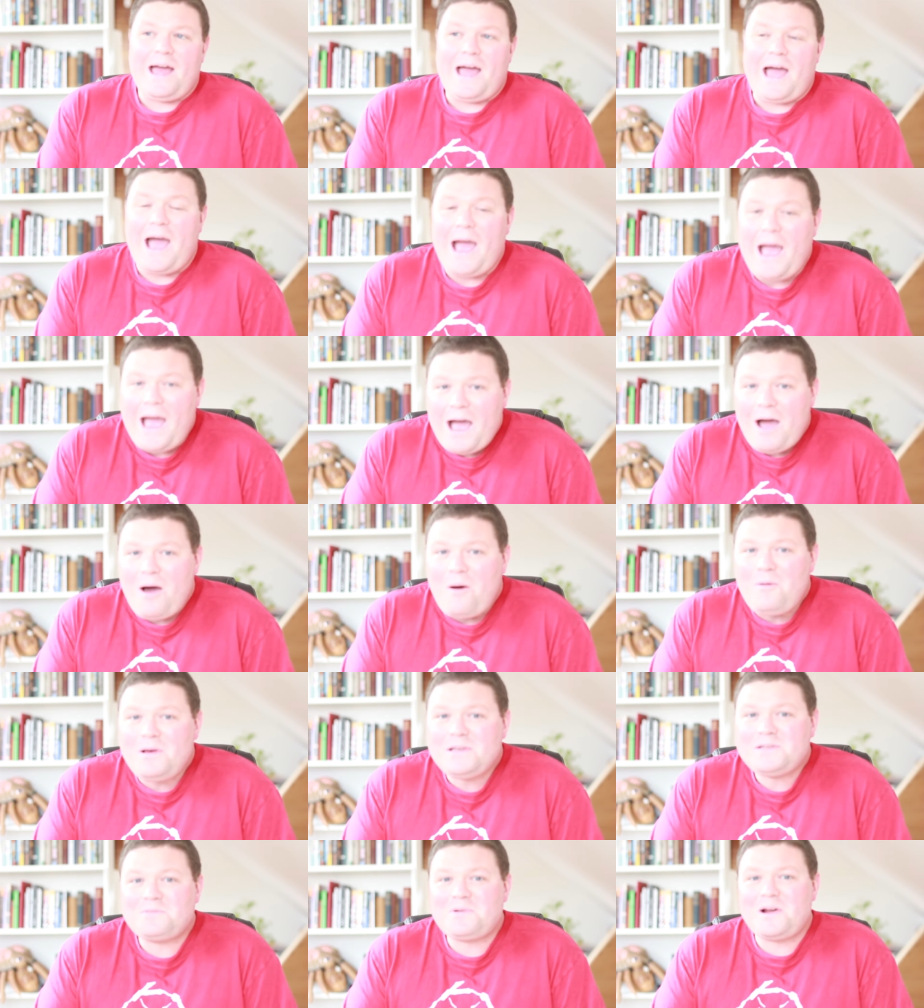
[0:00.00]

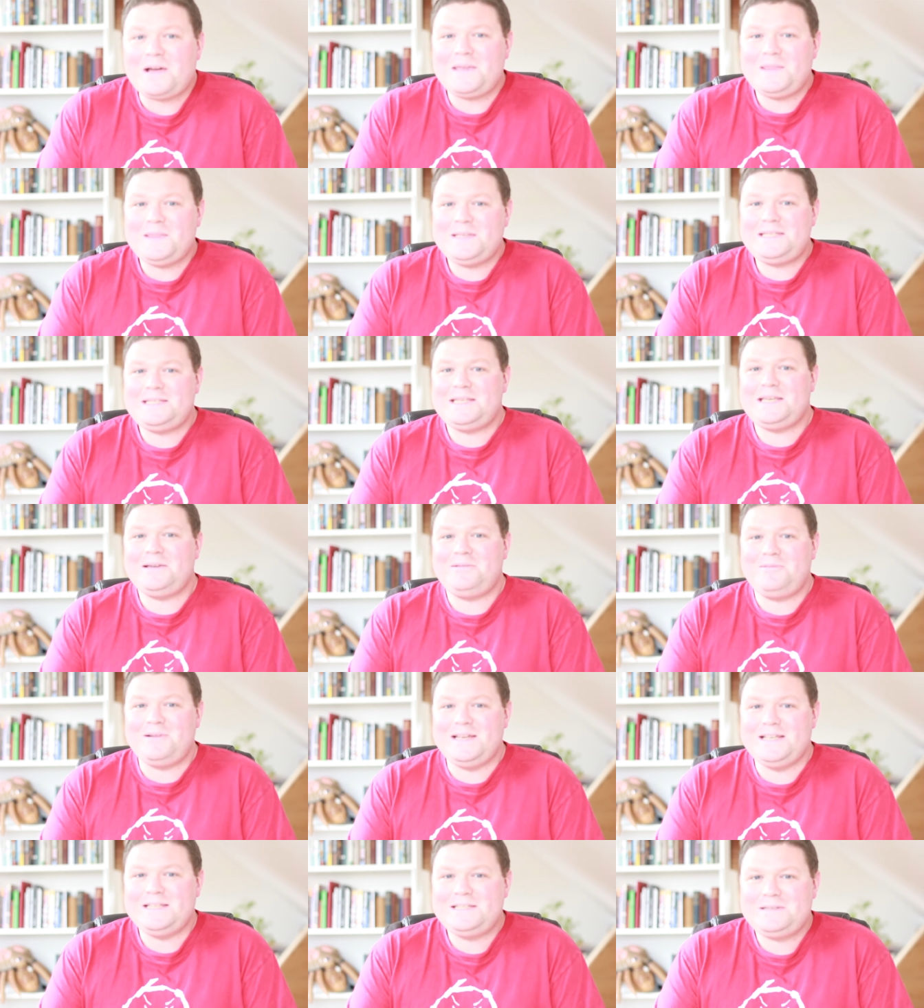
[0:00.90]
How has writing the
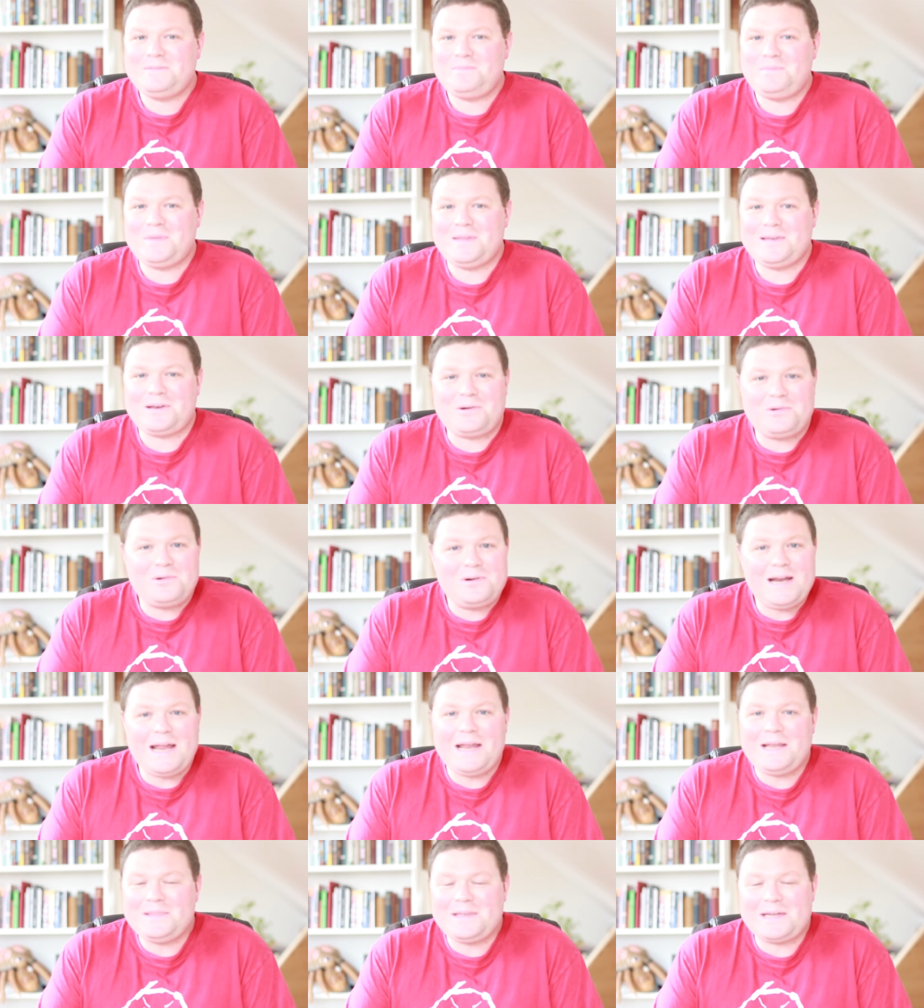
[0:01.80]
series,
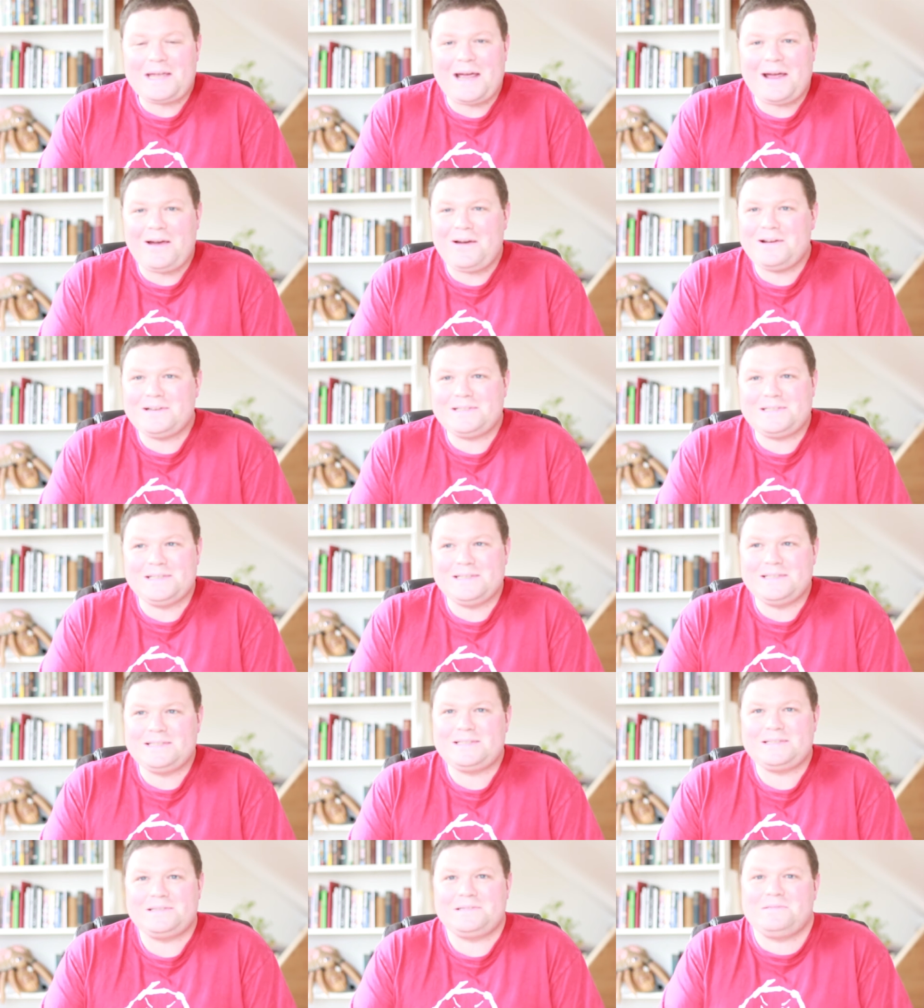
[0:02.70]
creating the
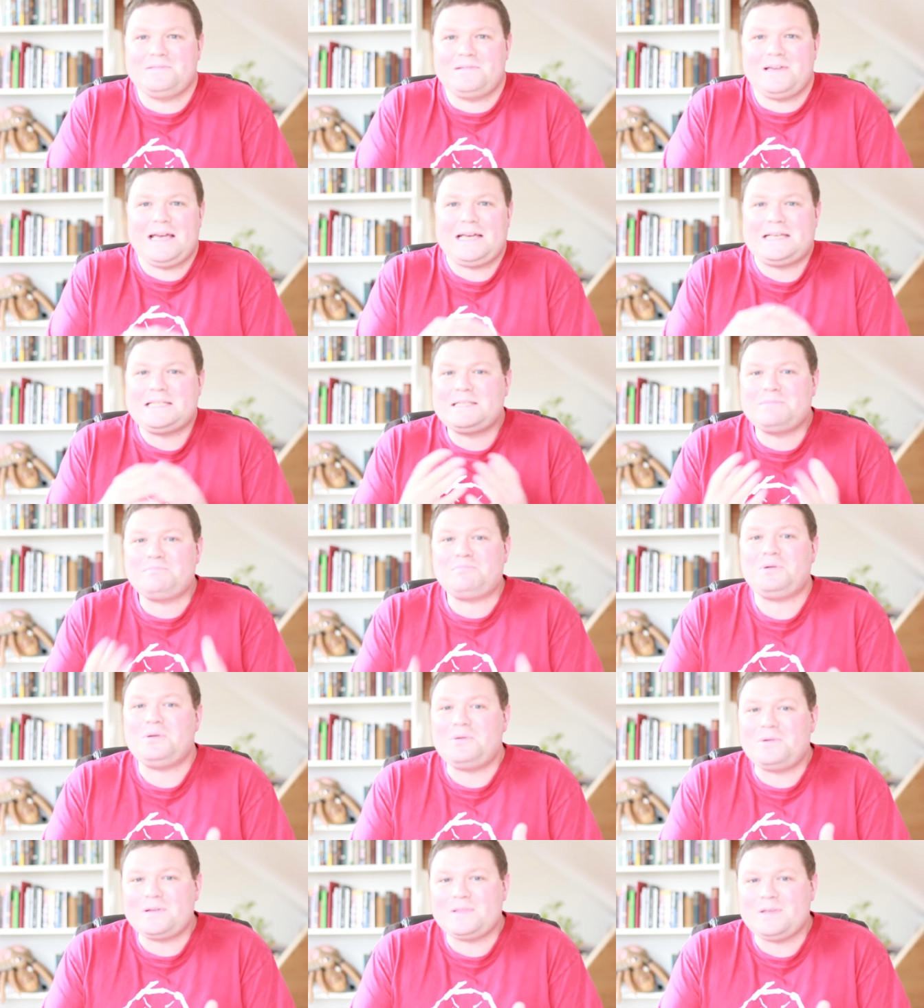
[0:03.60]
characters,
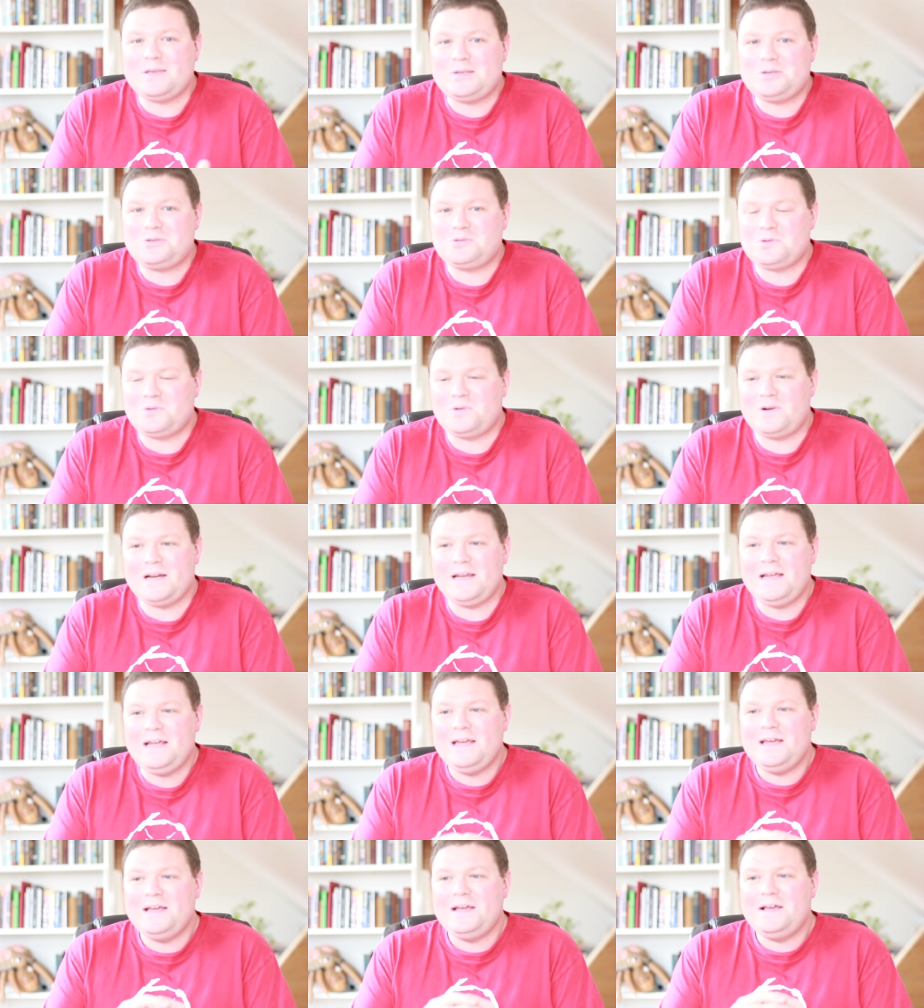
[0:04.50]
exploring this story,